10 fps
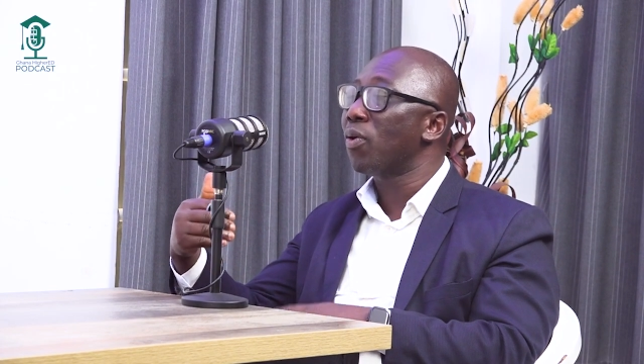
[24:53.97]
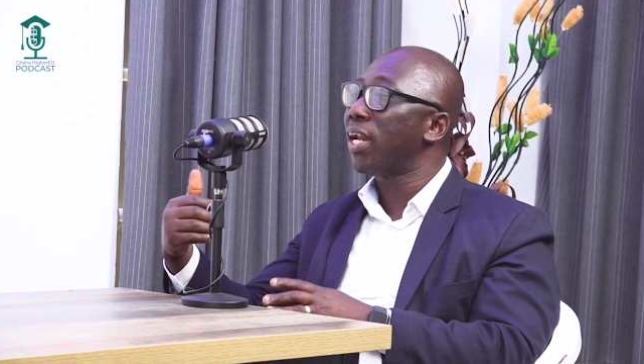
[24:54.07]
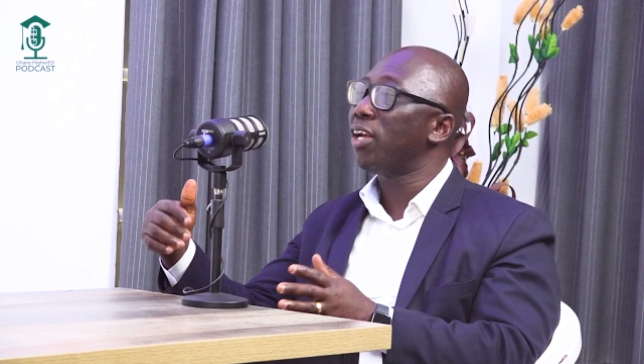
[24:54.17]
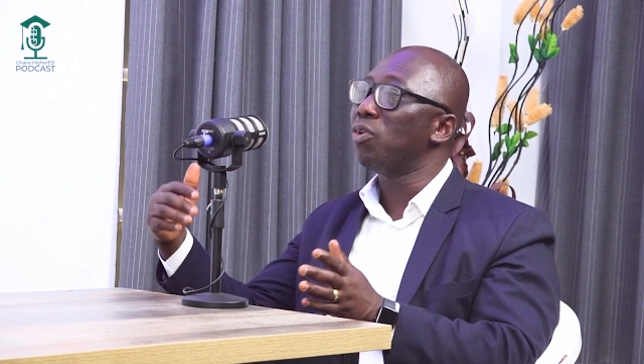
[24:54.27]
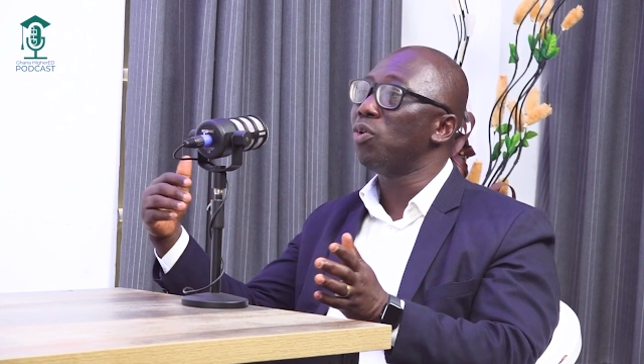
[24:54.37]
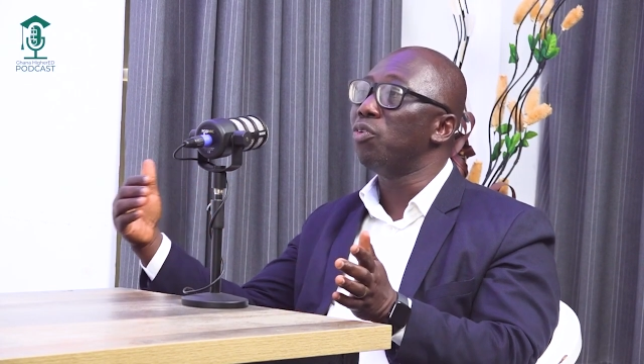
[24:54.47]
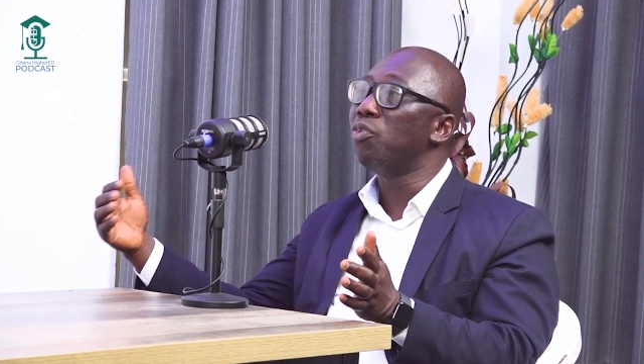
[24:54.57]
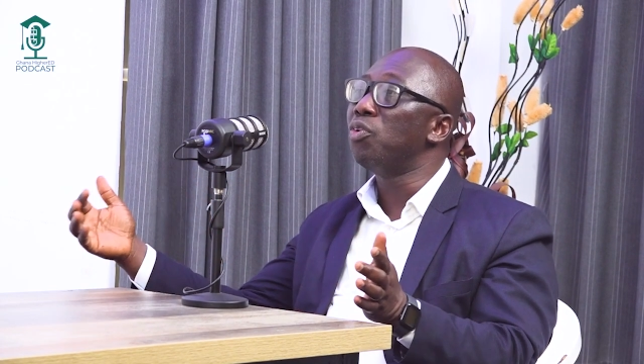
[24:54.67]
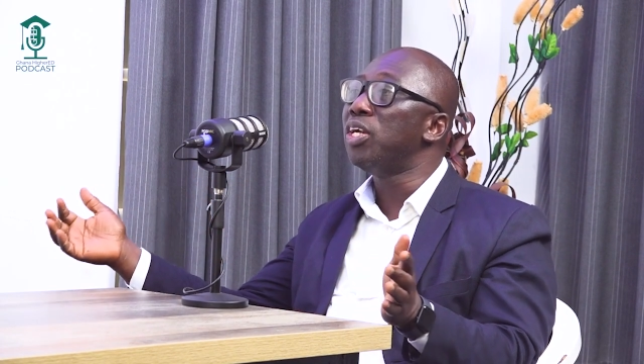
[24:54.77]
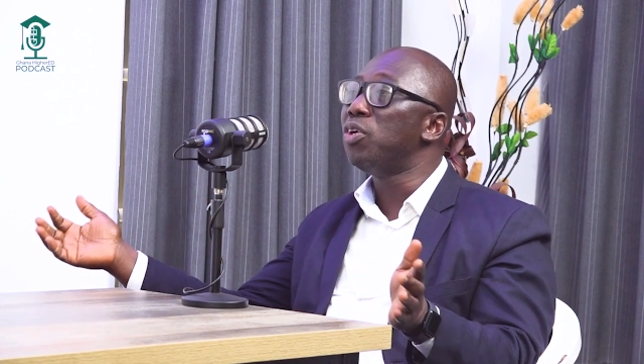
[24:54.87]
whether
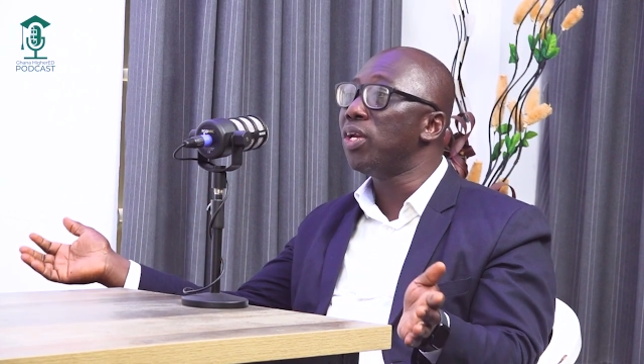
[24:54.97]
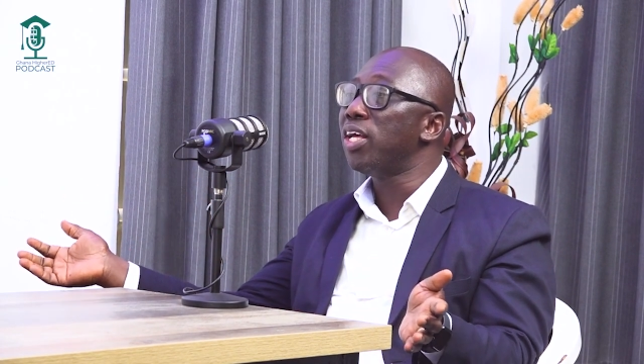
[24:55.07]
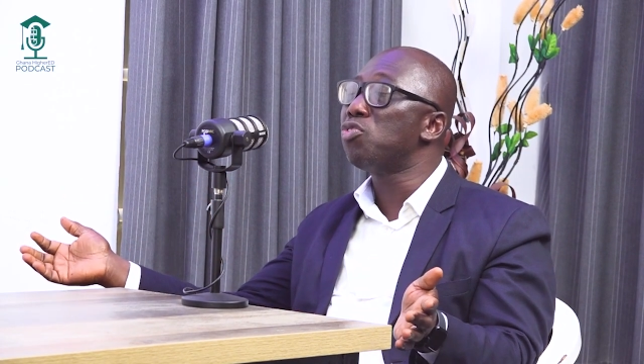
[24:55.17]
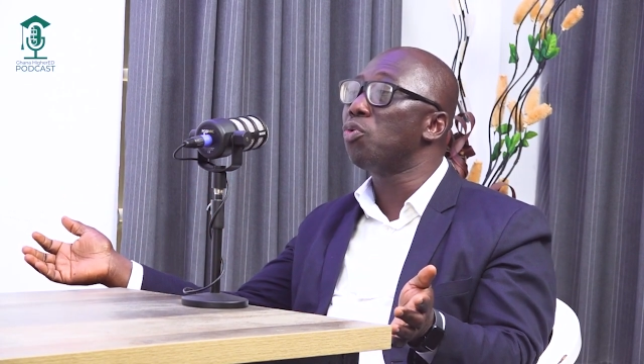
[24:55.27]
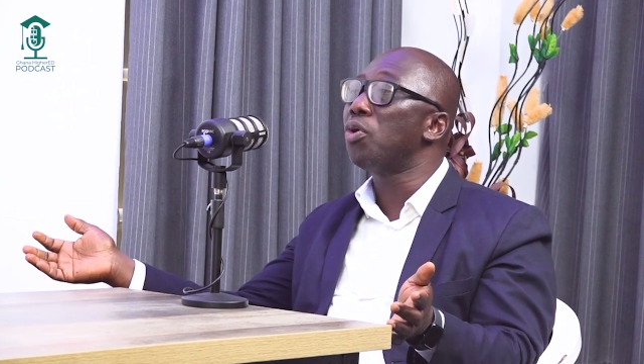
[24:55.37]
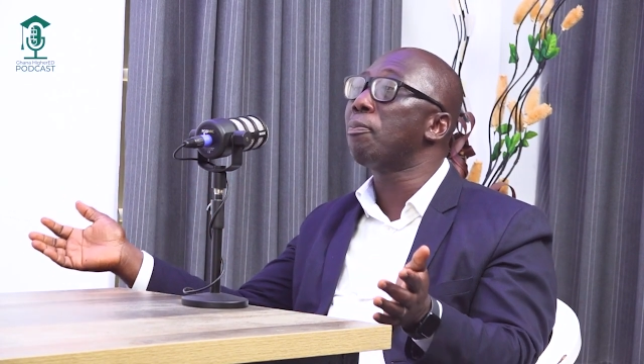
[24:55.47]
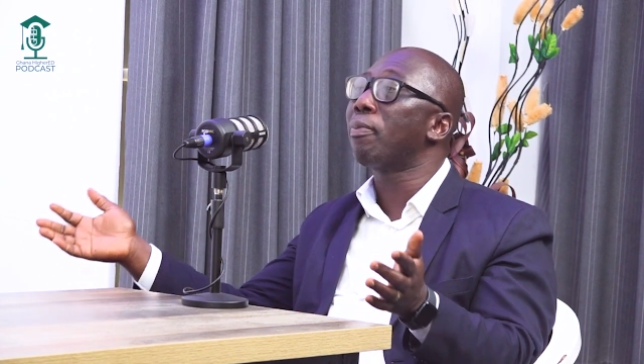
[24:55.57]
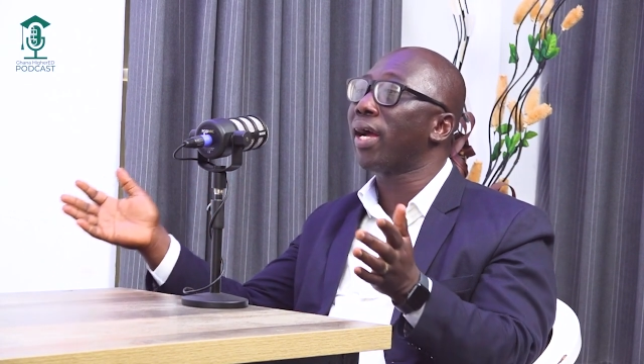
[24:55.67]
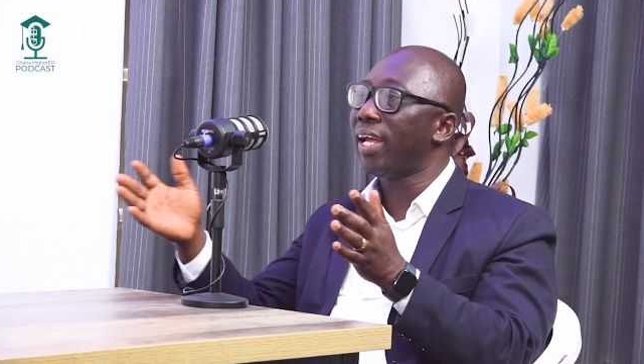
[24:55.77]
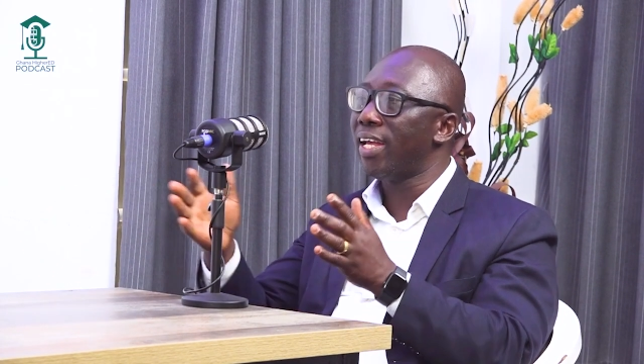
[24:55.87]
you need to
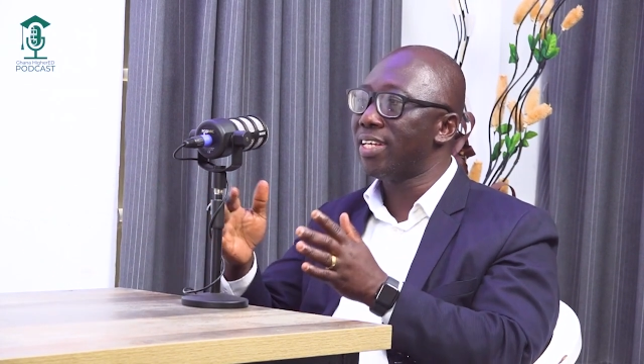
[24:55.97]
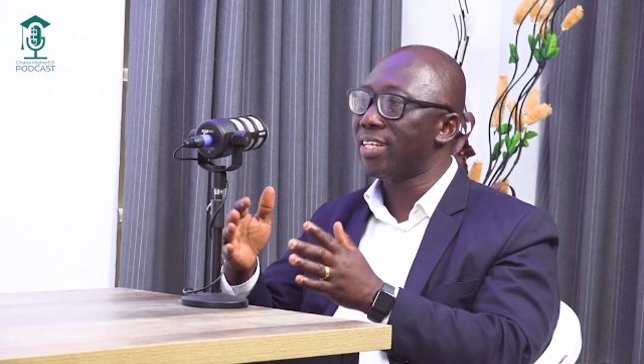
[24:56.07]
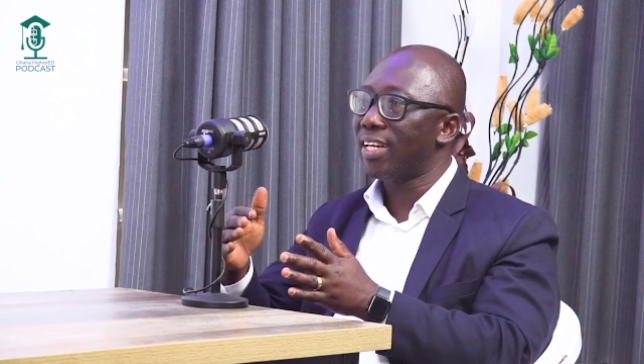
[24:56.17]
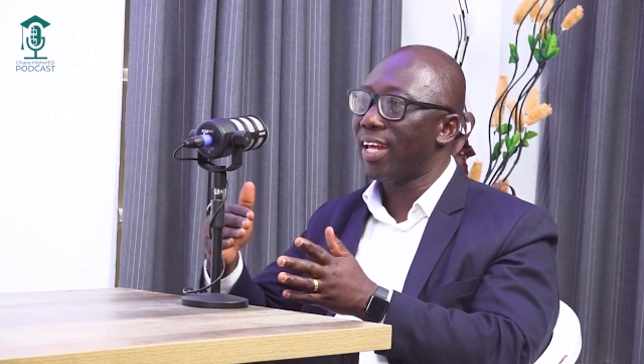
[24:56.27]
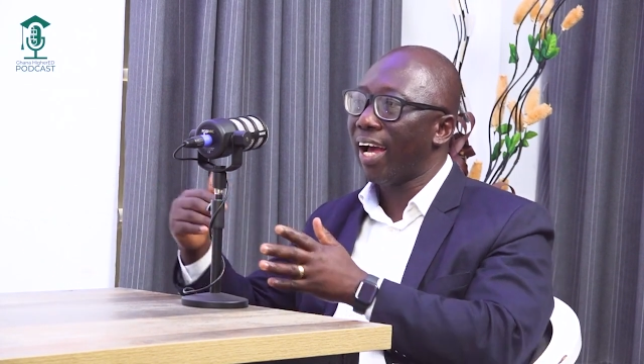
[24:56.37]
repackage